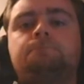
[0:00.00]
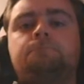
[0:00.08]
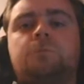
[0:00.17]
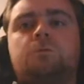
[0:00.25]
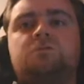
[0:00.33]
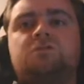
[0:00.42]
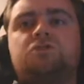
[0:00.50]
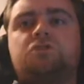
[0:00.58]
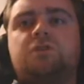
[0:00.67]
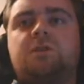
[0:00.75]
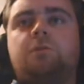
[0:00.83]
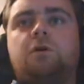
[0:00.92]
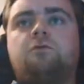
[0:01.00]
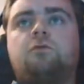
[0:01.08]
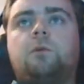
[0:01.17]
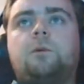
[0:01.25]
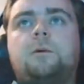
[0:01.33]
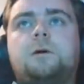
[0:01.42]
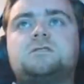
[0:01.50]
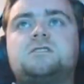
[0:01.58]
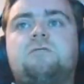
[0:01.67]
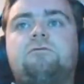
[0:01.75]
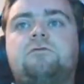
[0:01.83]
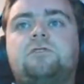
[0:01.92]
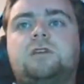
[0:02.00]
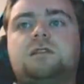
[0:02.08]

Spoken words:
it was a 3 putt from about 7 feet. So